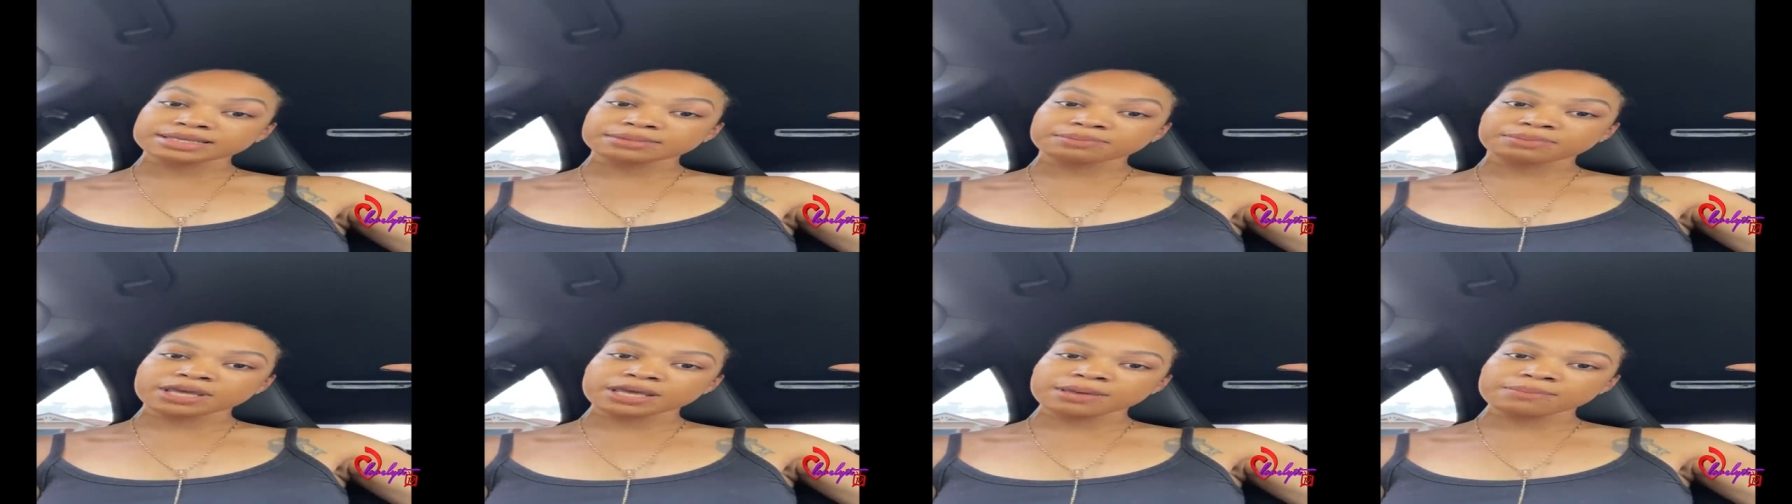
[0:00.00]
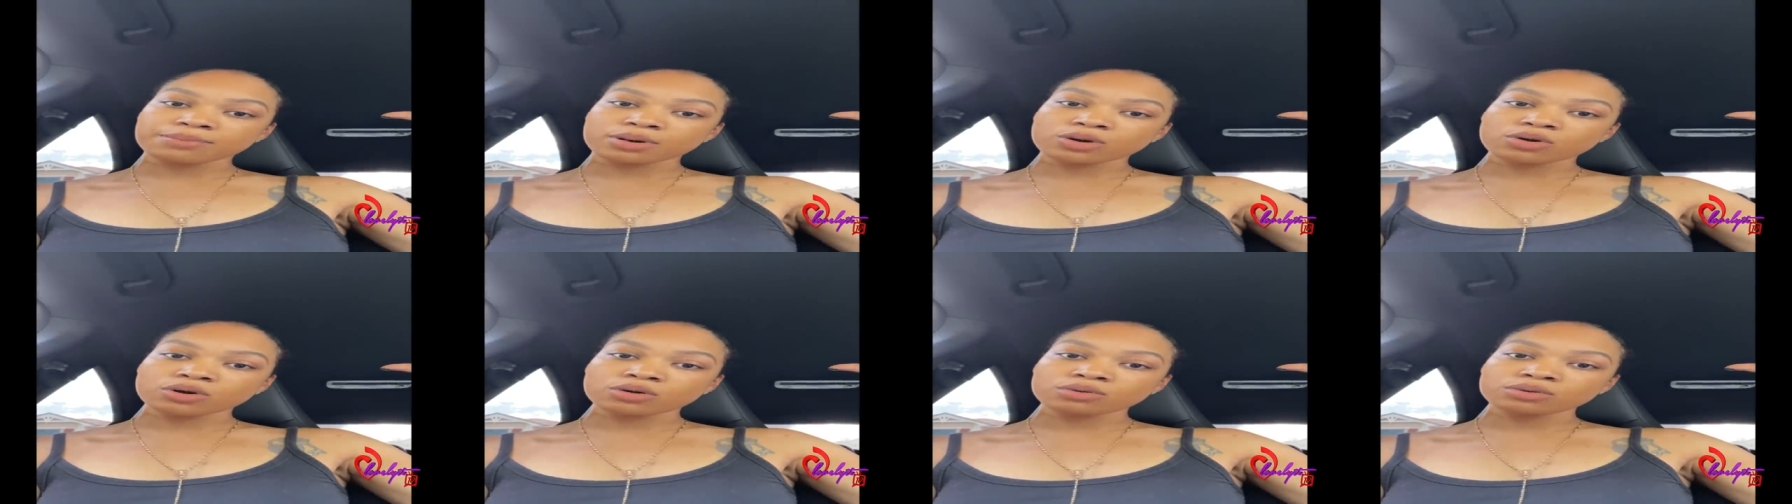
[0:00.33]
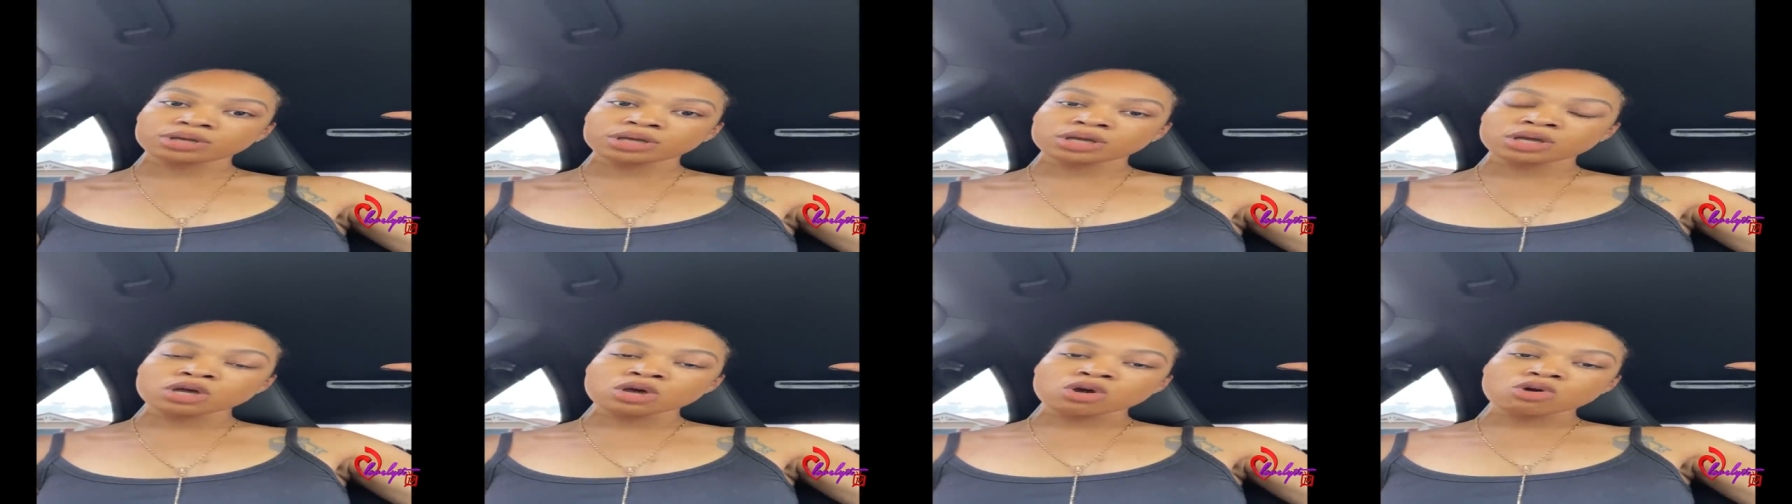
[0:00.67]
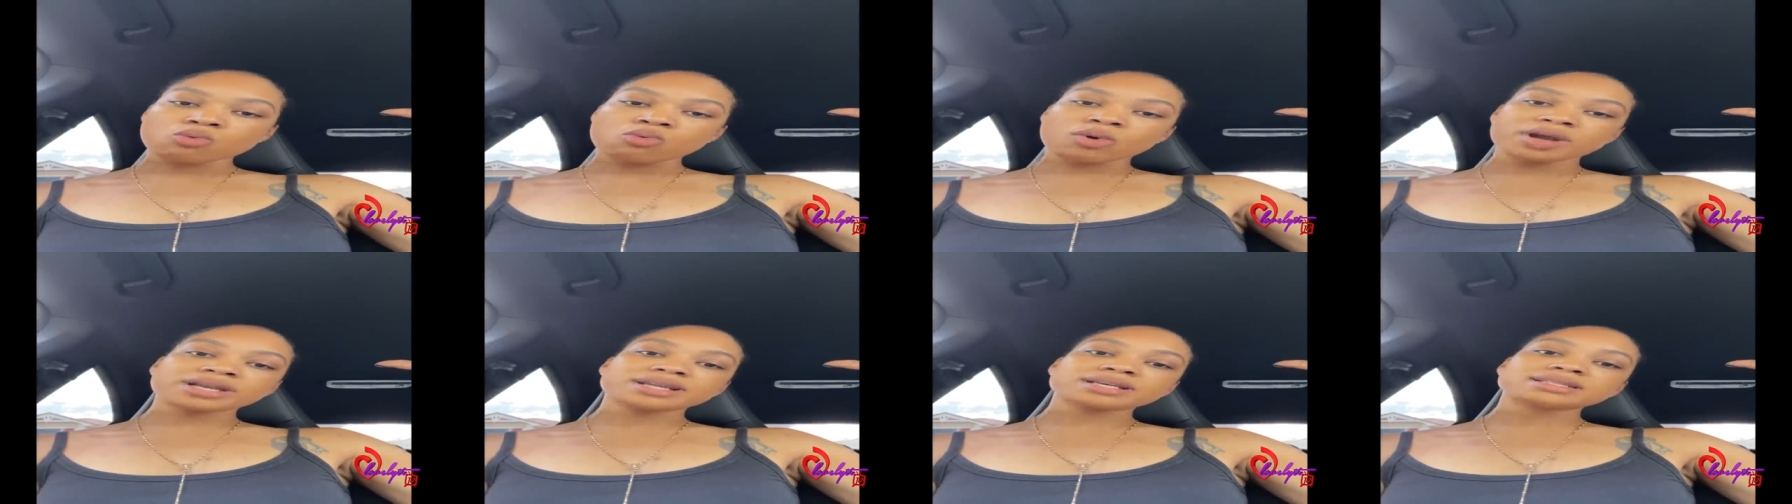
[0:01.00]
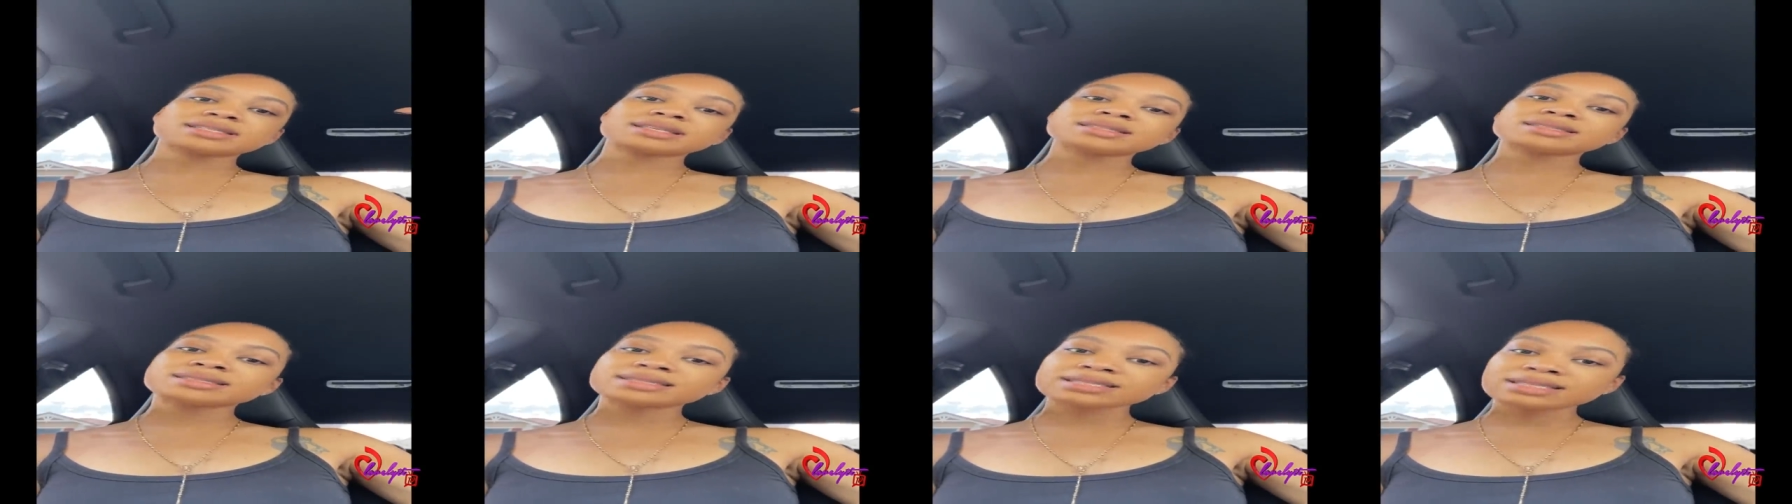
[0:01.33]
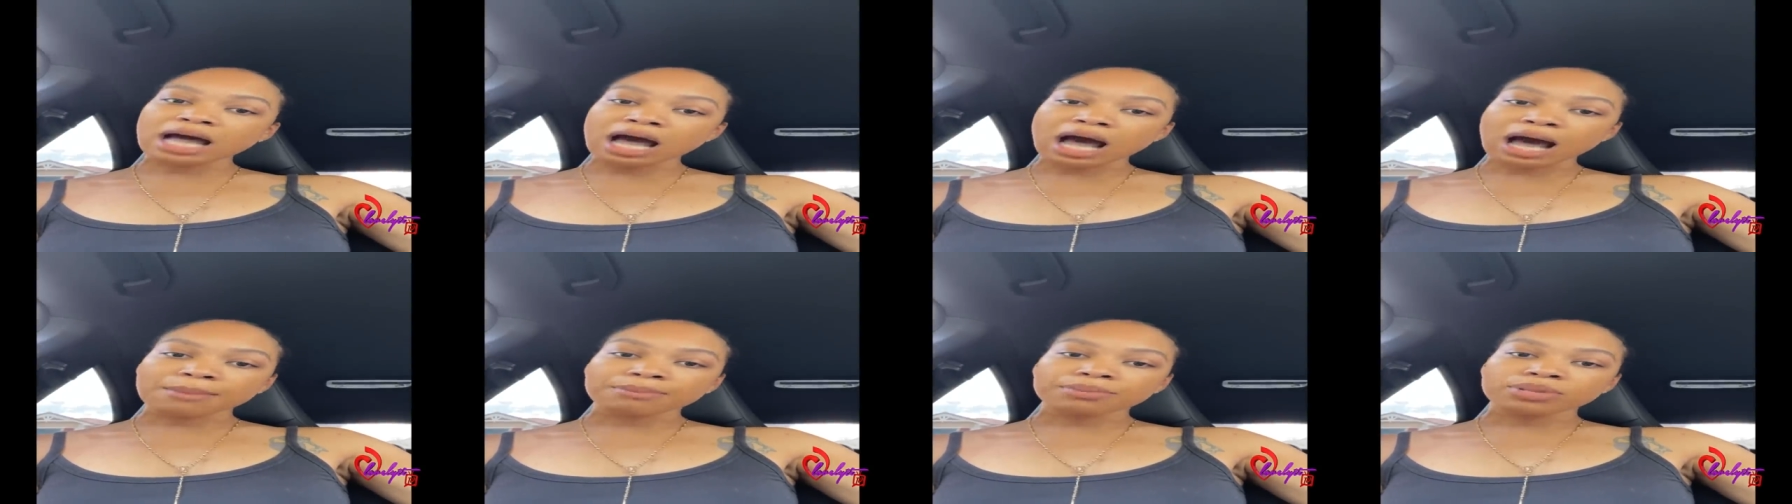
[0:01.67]
to people. When does it
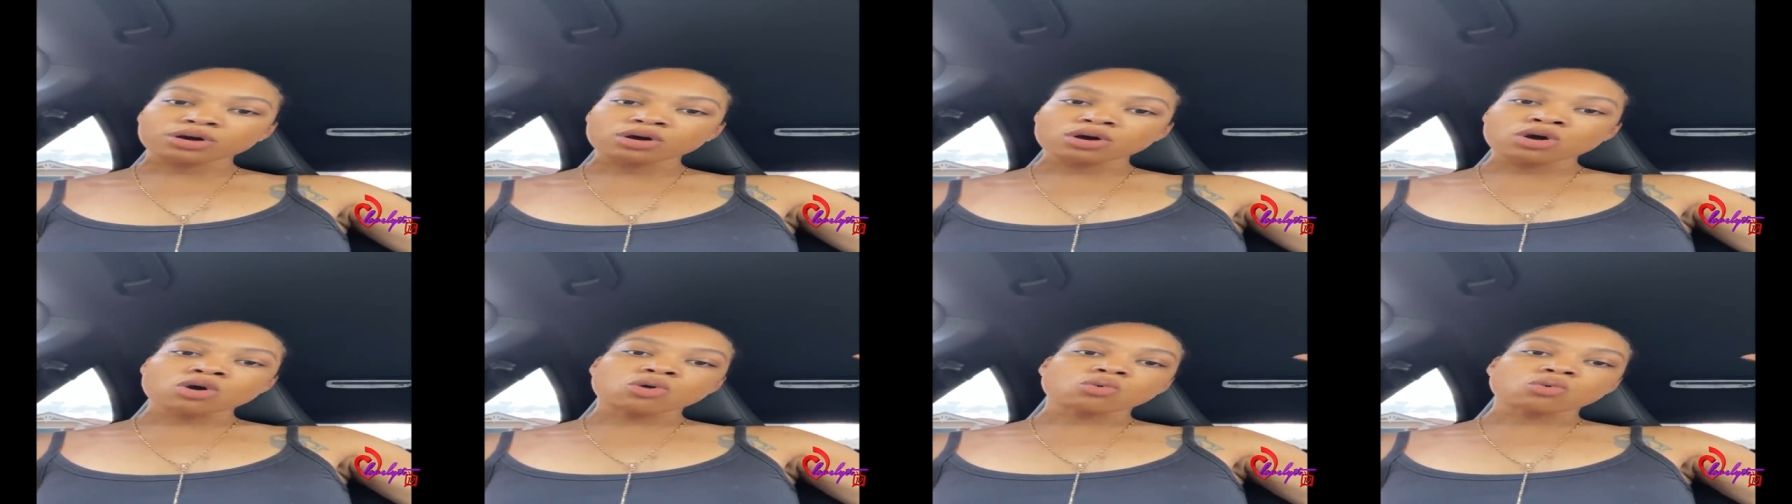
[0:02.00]
stop?